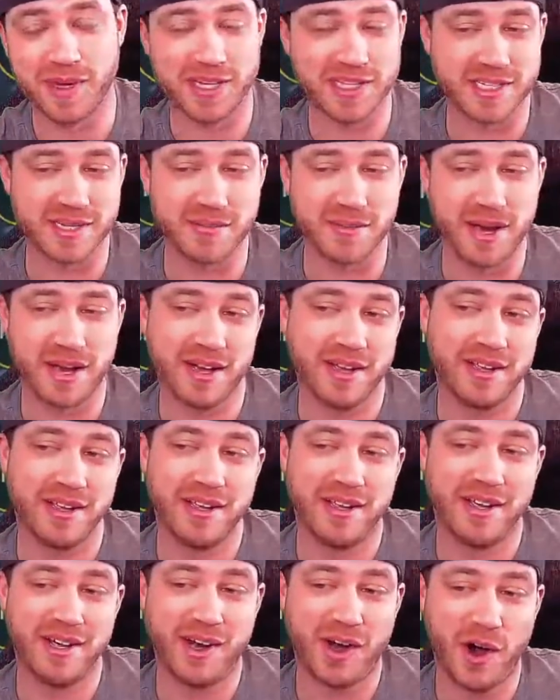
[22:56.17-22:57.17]
is in my
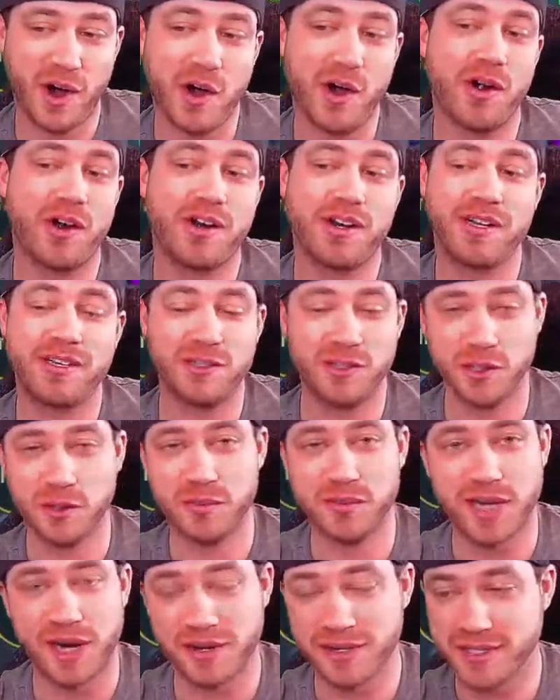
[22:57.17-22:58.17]
hard Doom
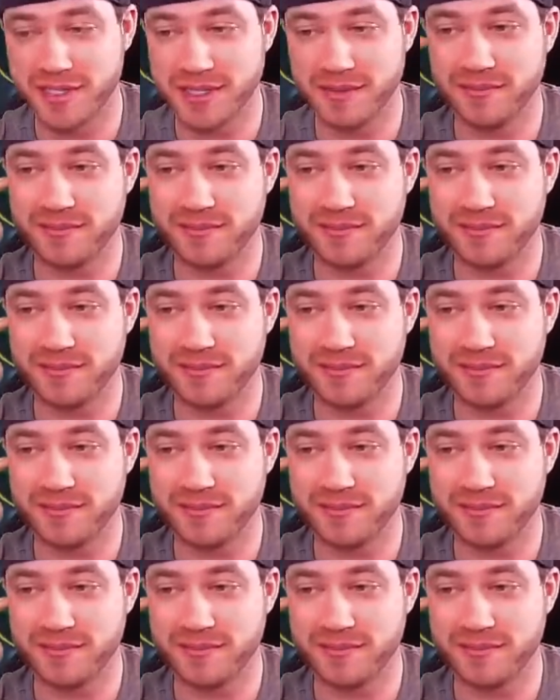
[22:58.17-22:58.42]
Tower team.